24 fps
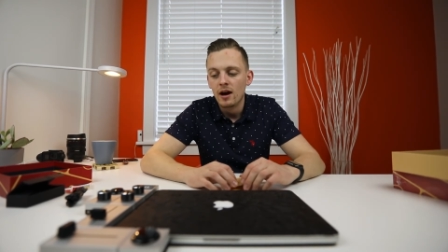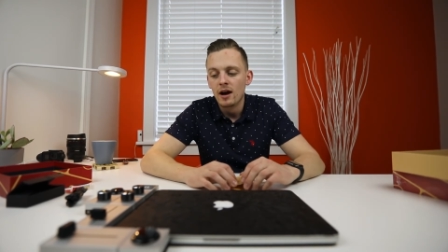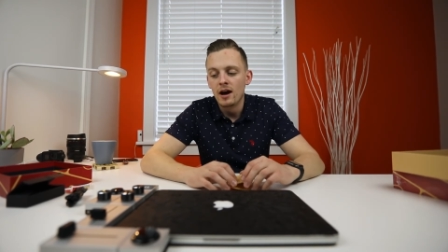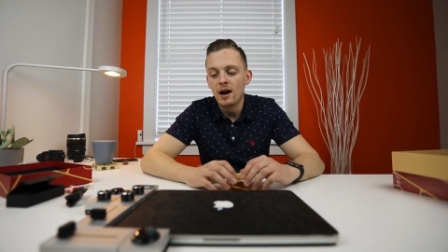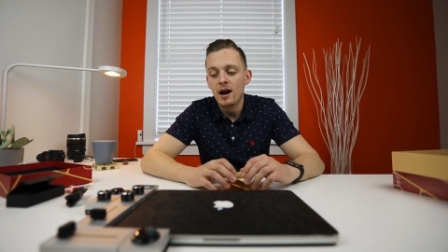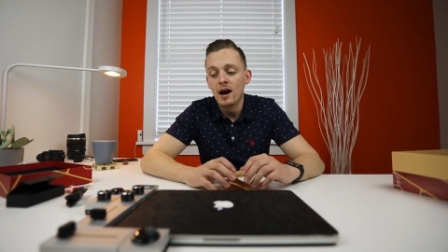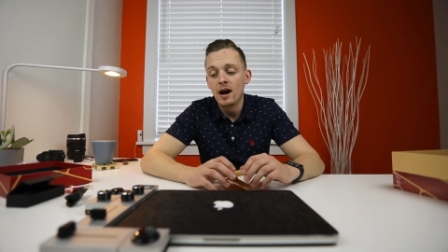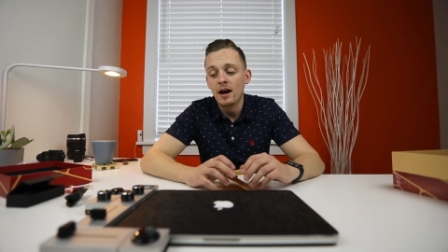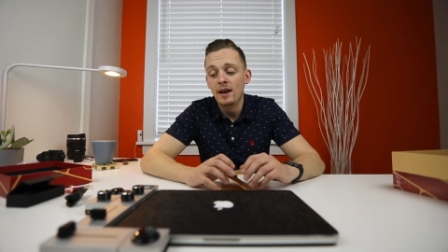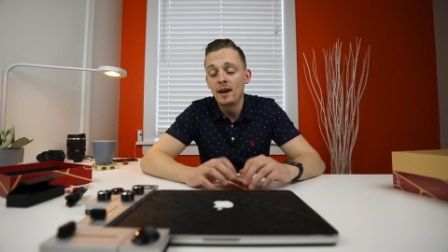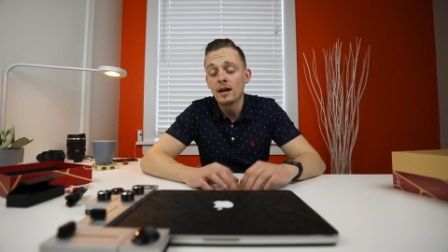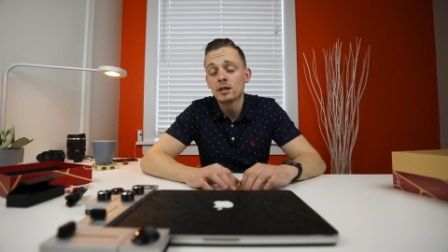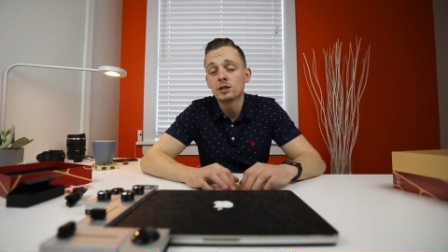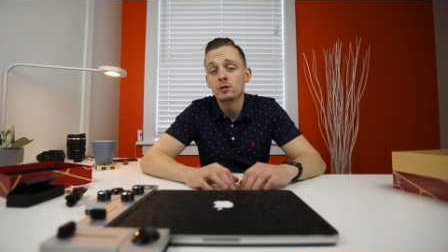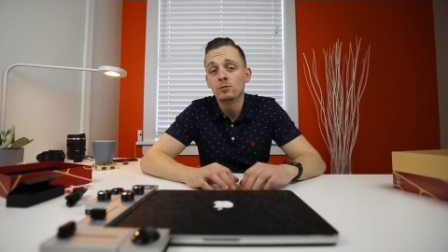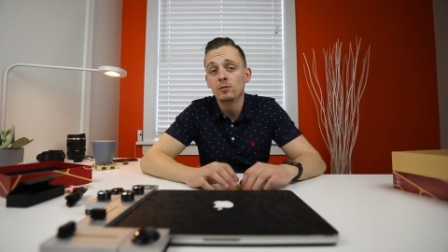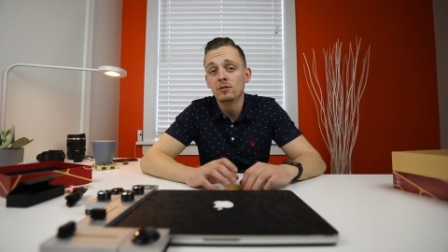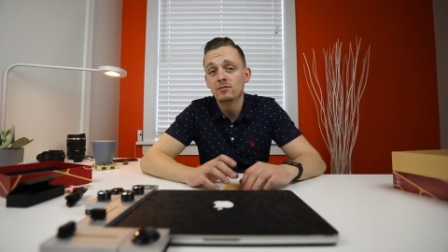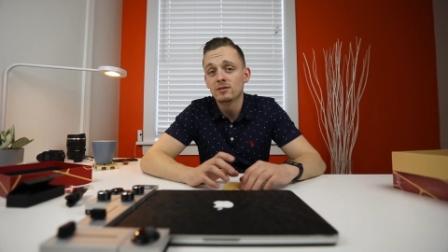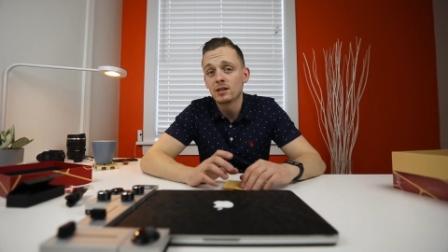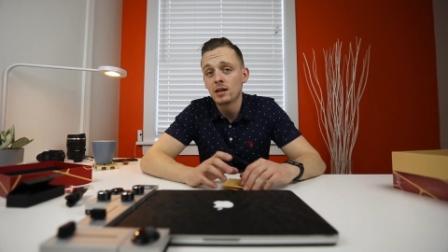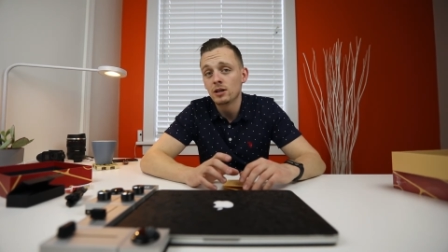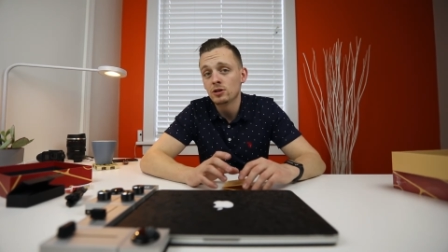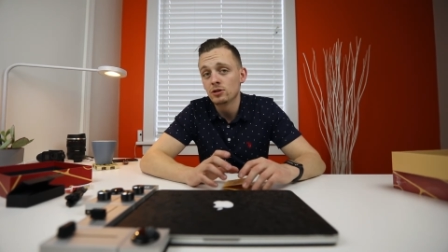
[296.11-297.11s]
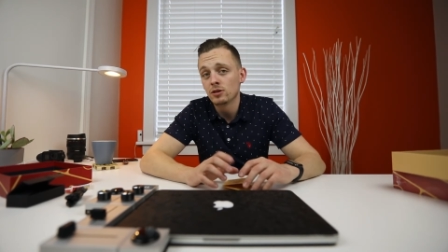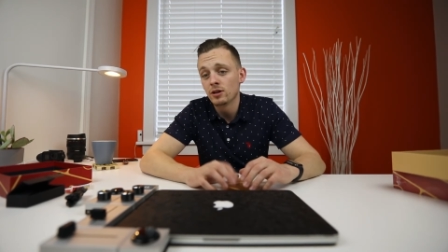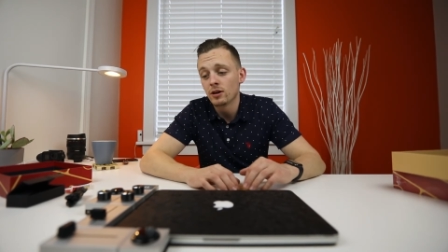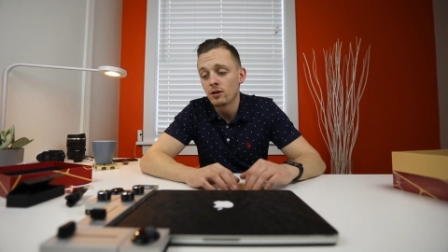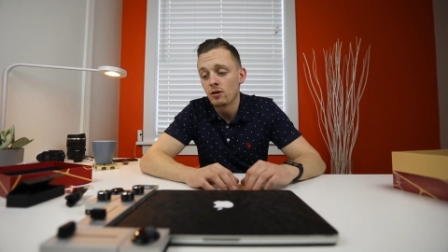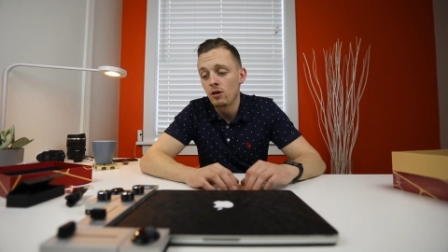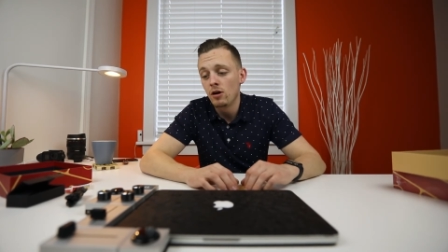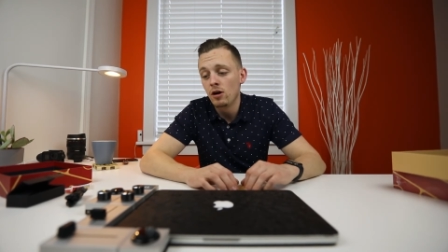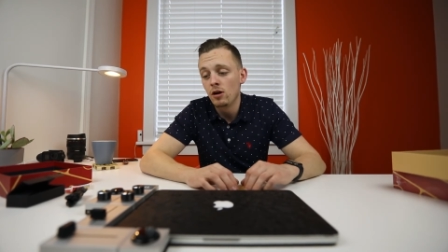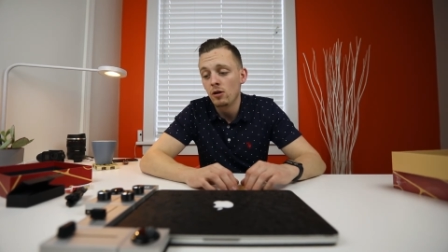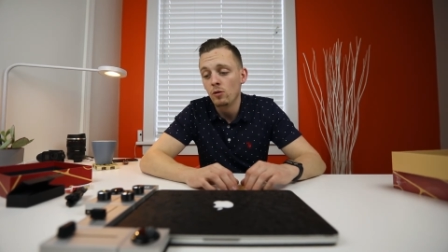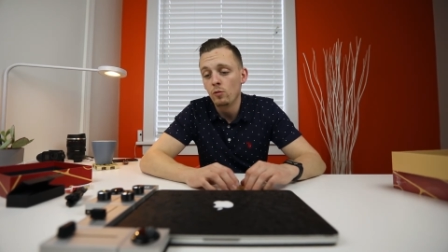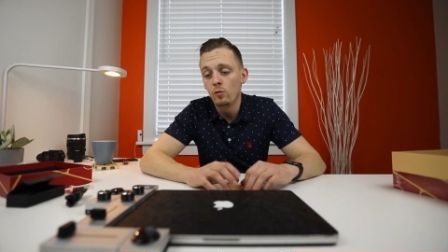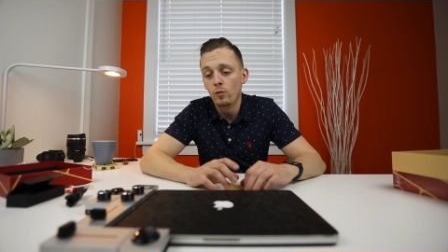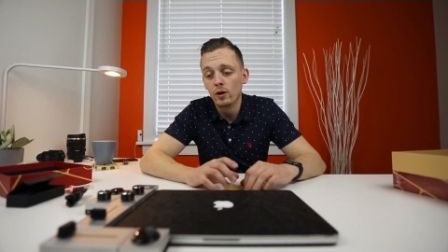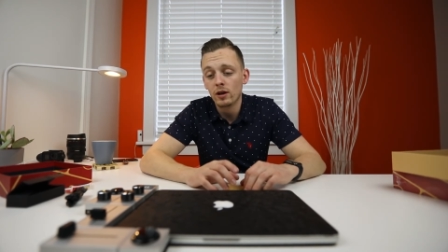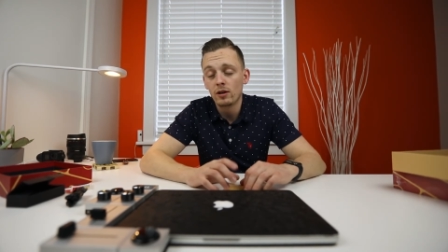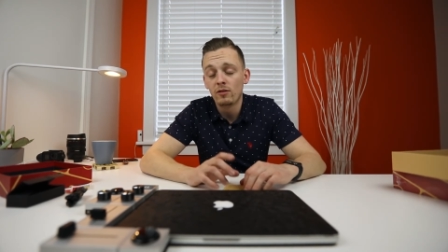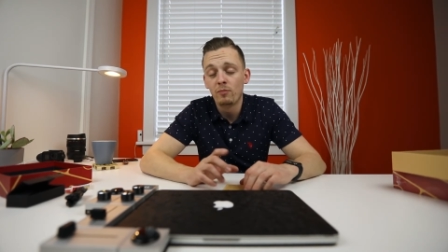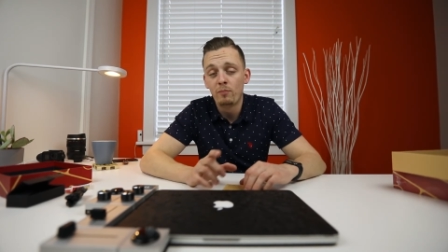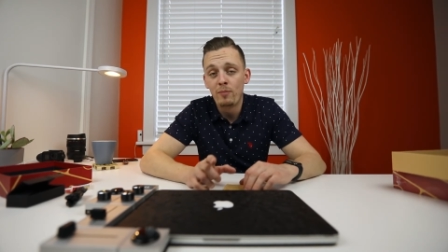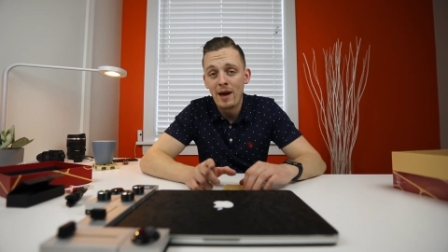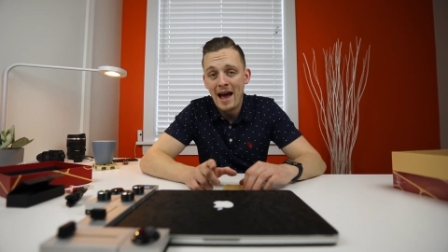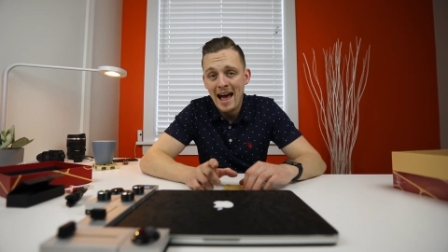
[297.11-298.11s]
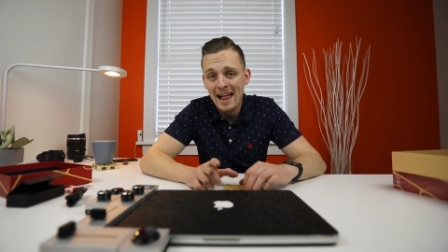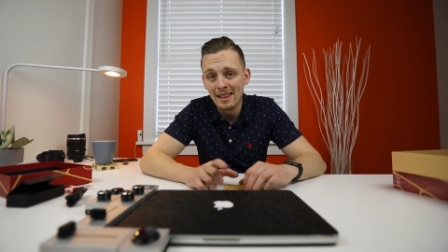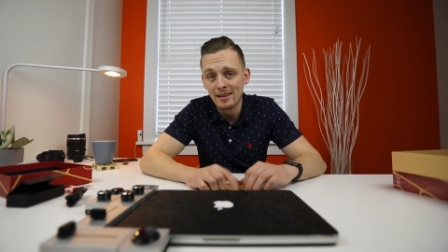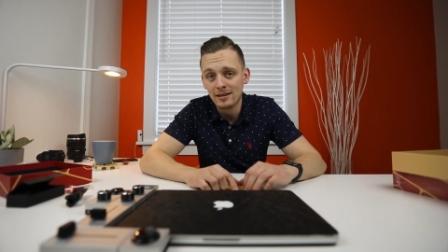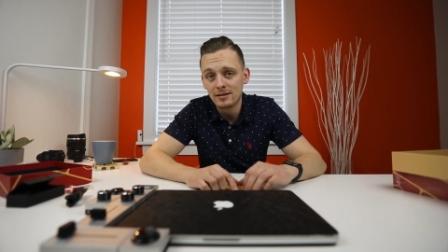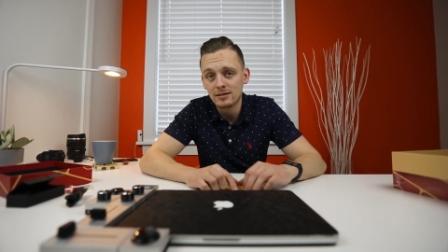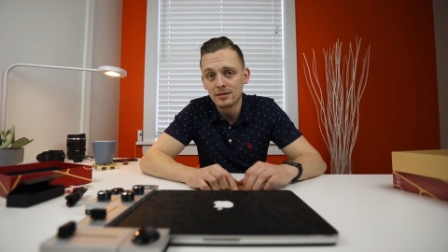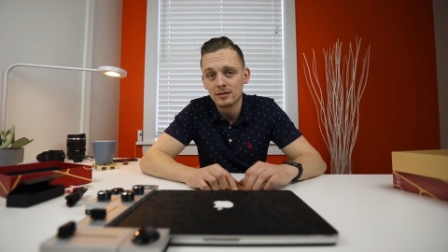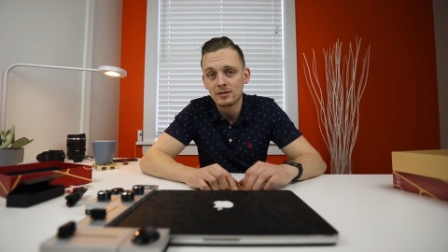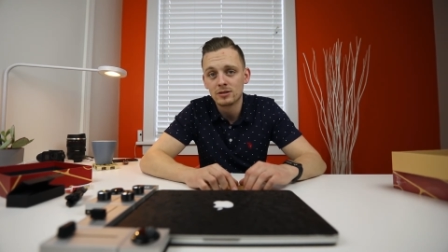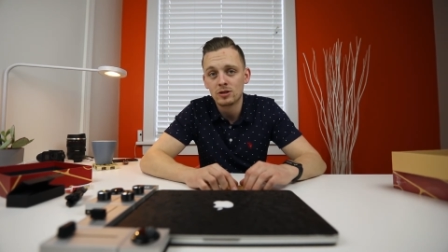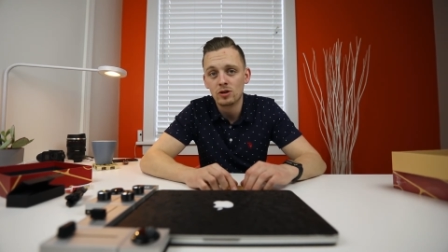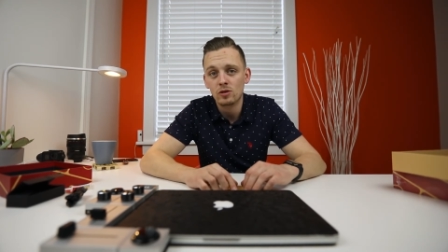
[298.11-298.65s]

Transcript: And actually, we've scheduled a call with Palette